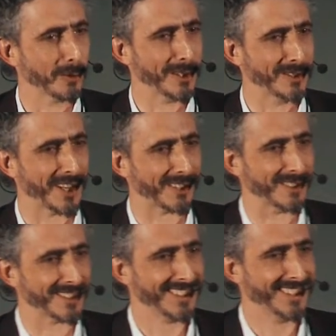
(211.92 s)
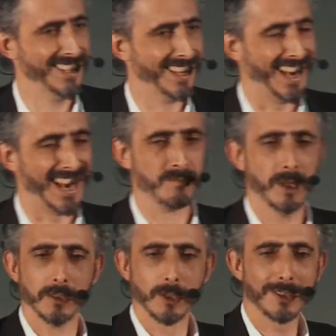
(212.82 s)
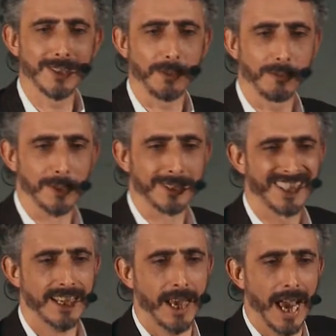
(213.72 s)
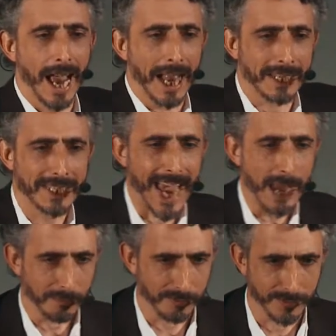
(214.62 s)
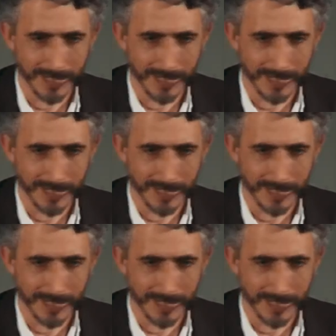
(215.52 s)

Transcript: or a consultant. So there's a different depth